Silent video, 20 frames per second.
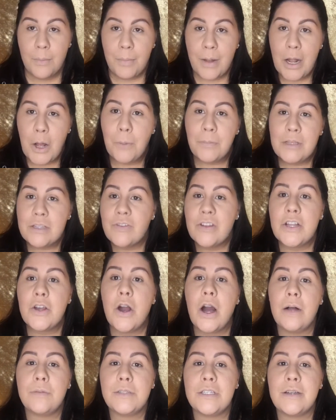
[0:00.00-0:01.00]
But I hope this video
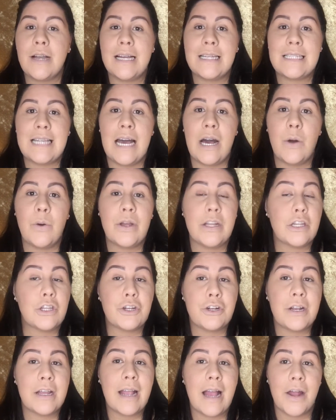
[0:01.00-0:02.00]
helped you guys out in
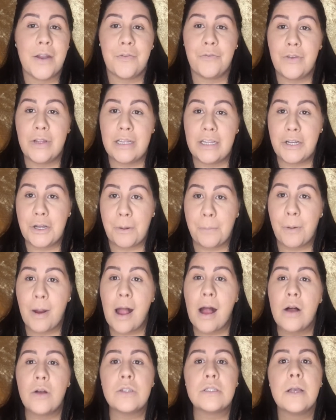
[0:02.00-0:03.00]
learning how to fill in your
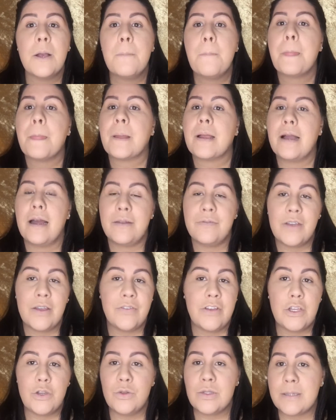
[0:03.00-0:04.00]
brows, kind of
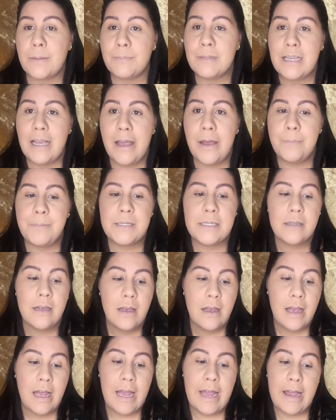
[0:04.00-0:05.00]
giving you some tips,
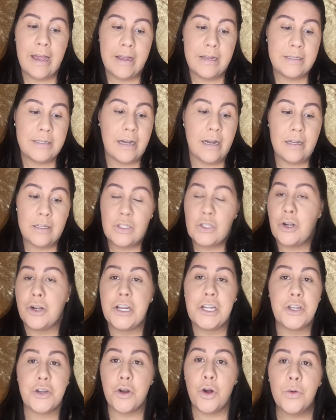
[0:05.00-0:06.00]
and
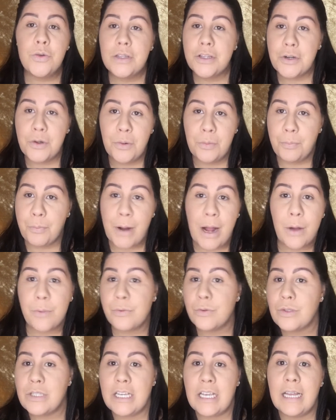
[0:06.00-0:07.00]
starting your own little brow
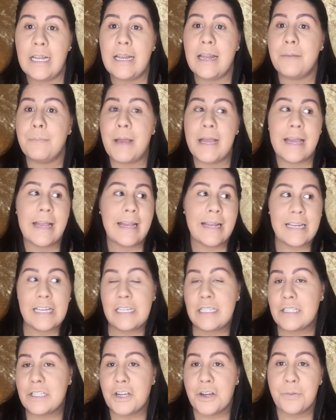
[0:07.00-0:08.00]
routine and making it
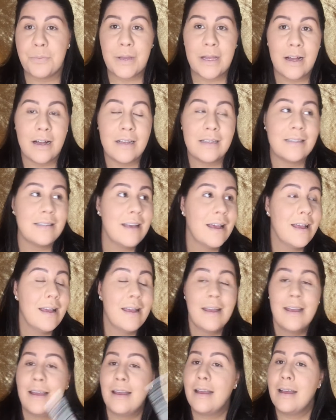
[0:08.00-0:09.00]
easier, because
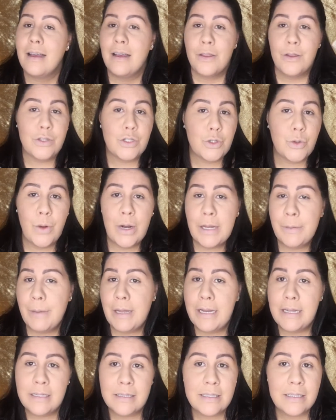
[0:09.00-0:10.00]
those 20
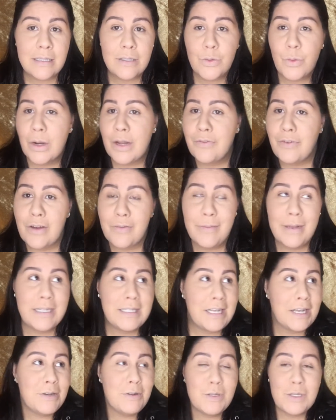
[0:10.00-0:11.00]
minutes, 25
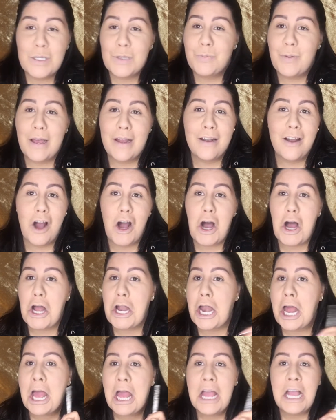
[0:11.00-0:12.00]
minutes I used to spend
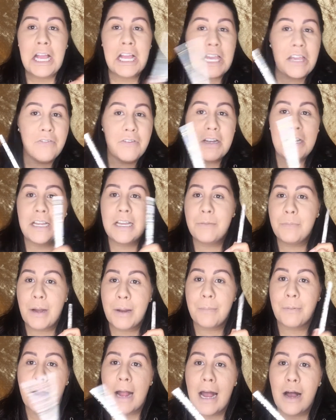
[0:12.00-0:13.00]
on evening
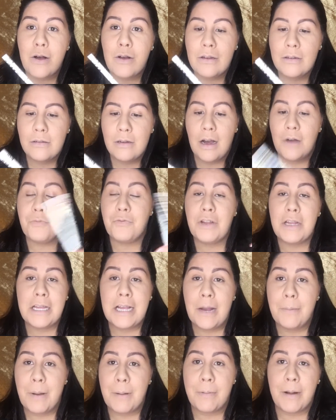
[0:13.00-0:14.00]
my brow, on
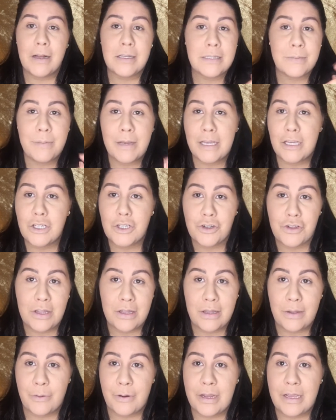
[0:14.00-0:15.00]
filling out my brows and making sure
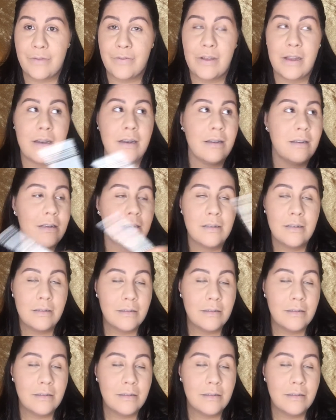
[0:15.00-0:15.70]
that they were even,